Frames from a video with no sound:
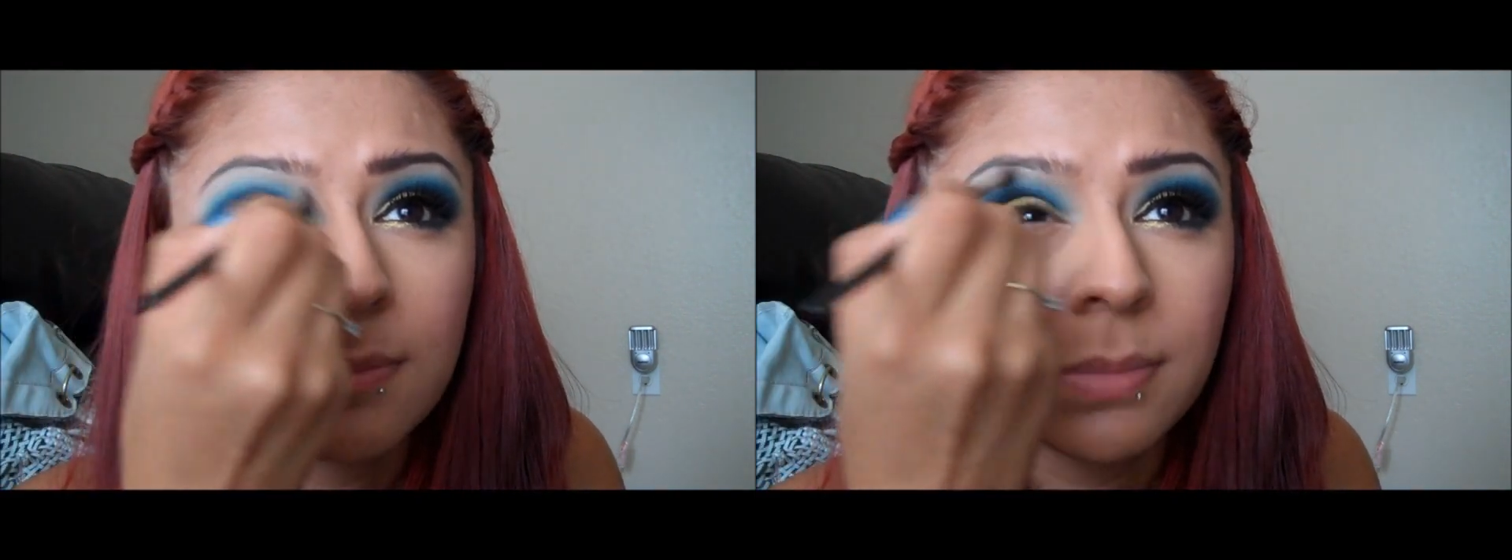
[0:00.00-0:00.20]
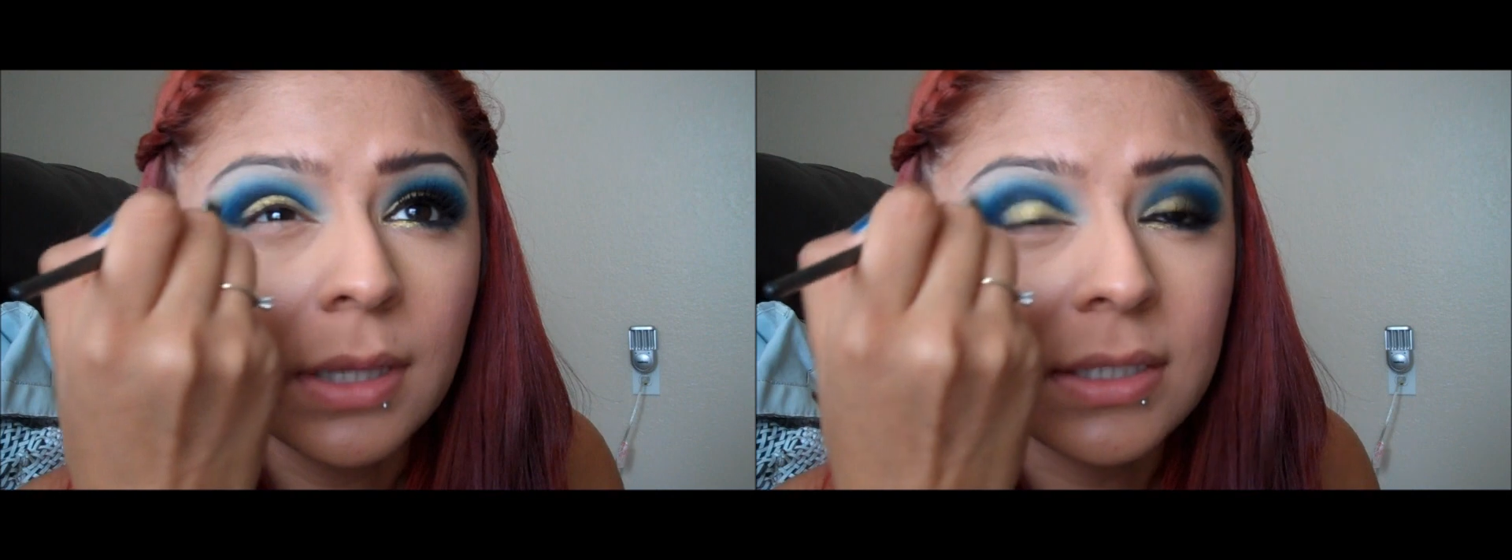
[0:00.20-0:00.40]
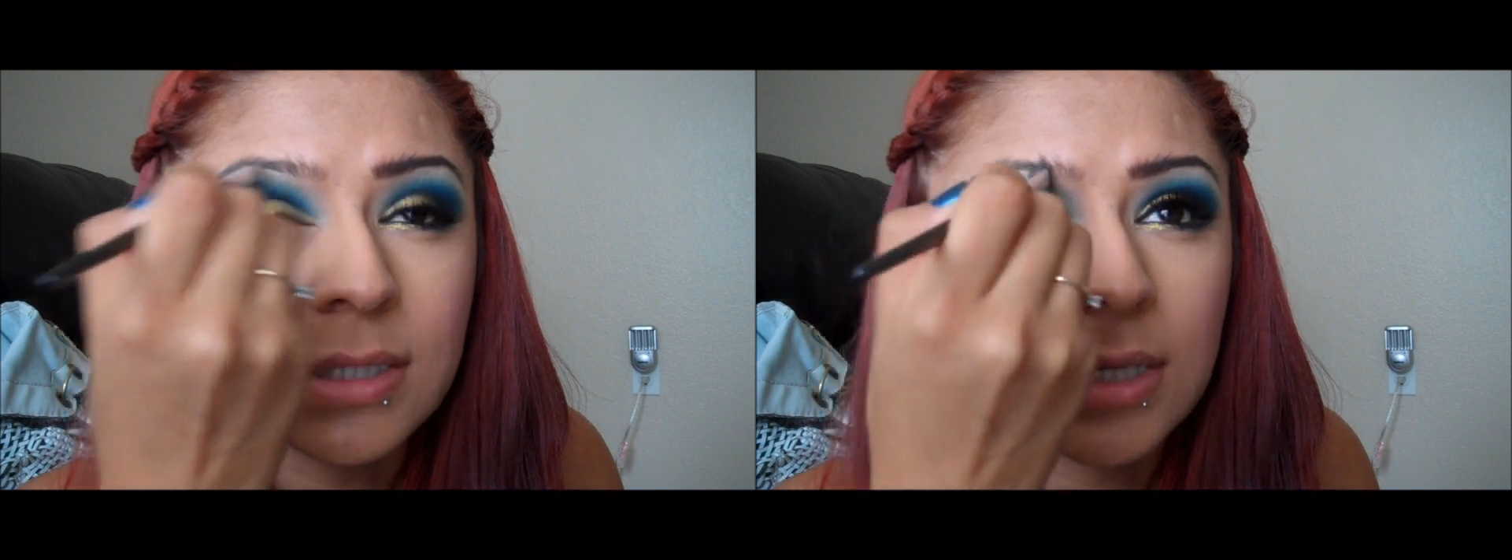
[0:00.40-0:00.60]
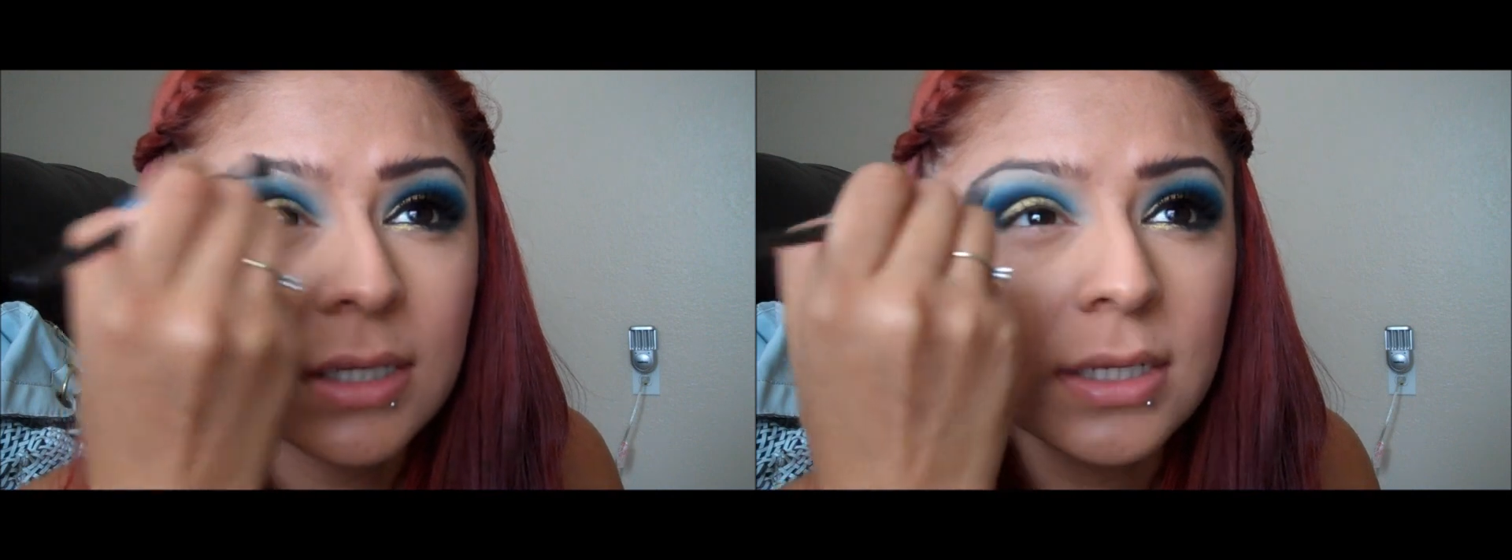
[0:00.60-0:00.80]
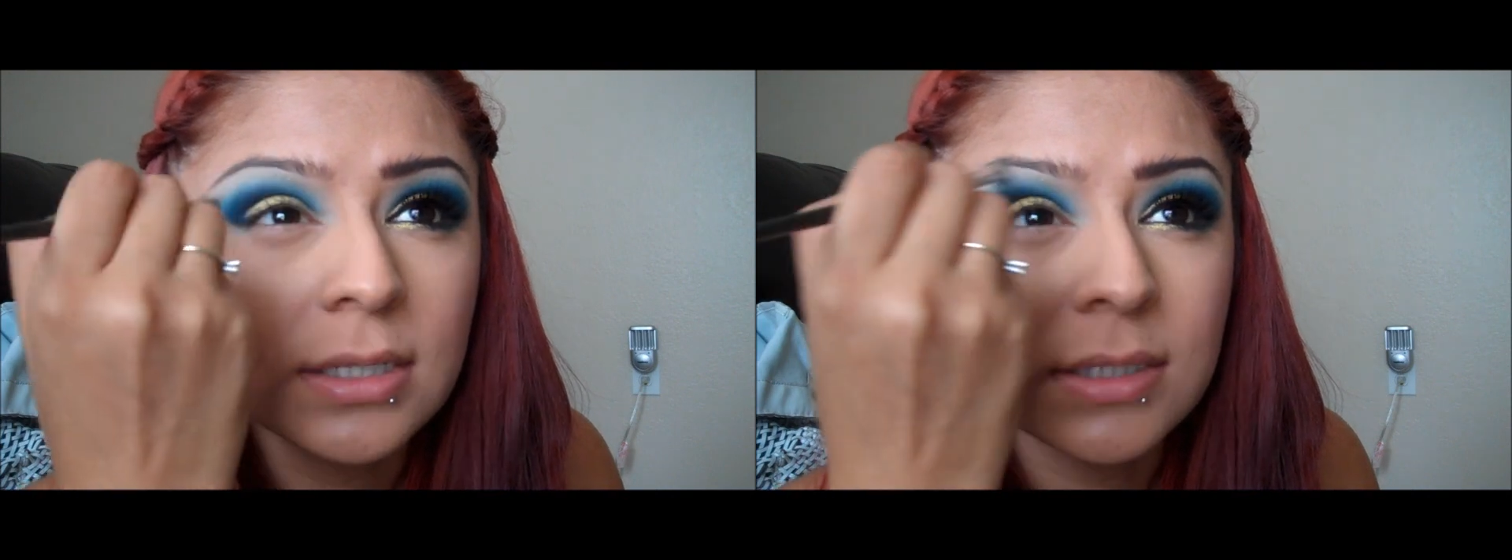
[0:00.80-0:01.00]
blends it
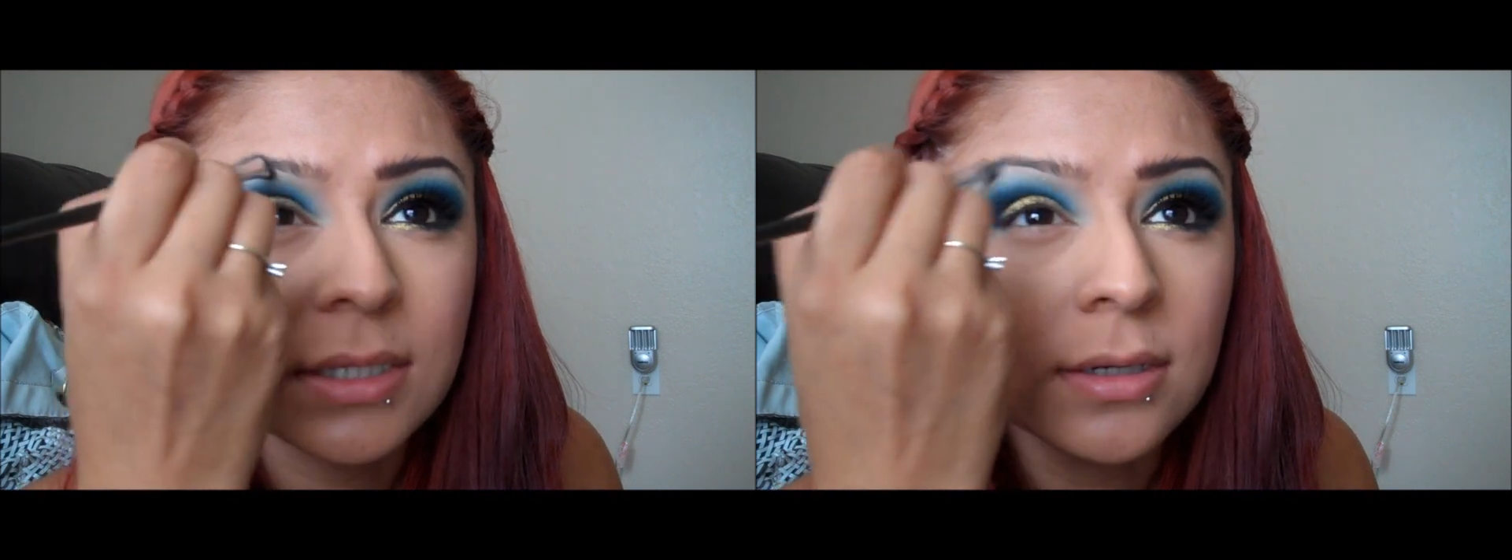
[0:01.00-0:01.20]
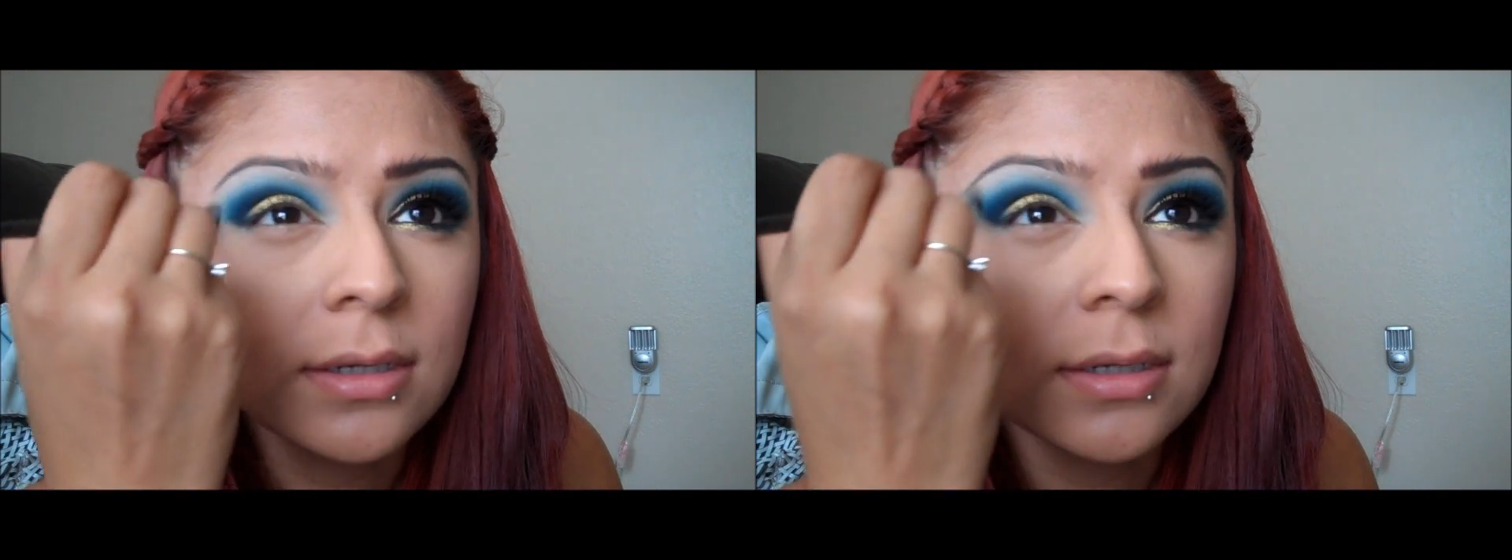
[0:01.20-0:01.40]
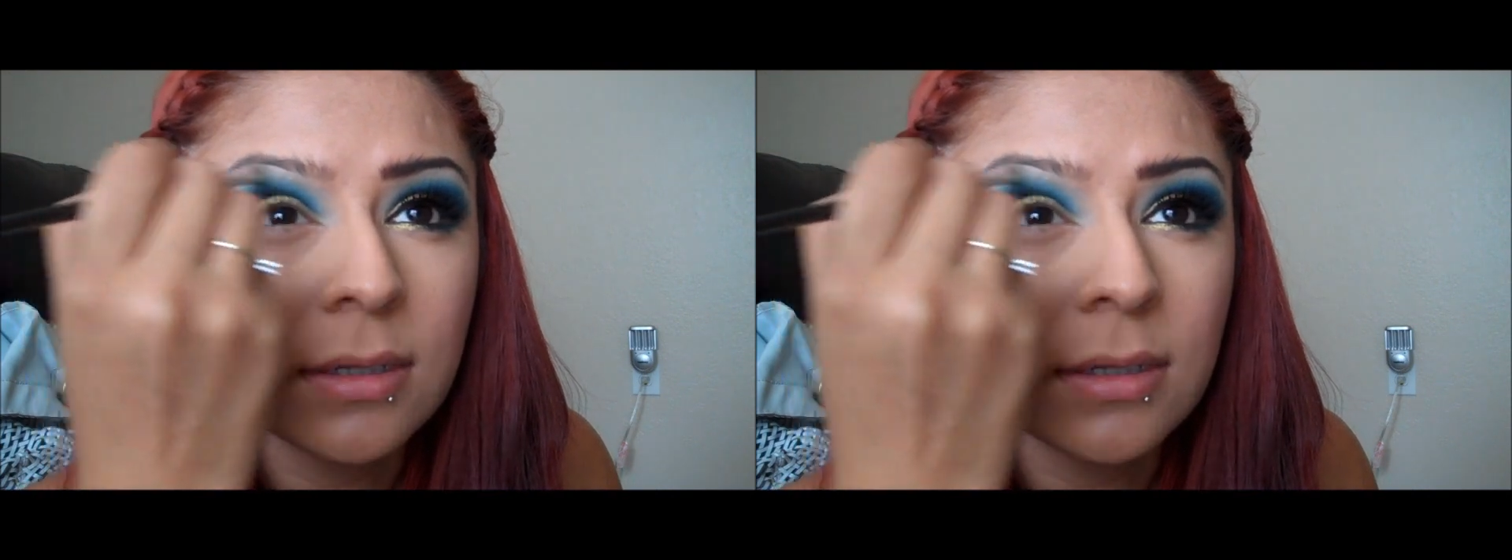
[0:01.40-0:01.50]
in easier.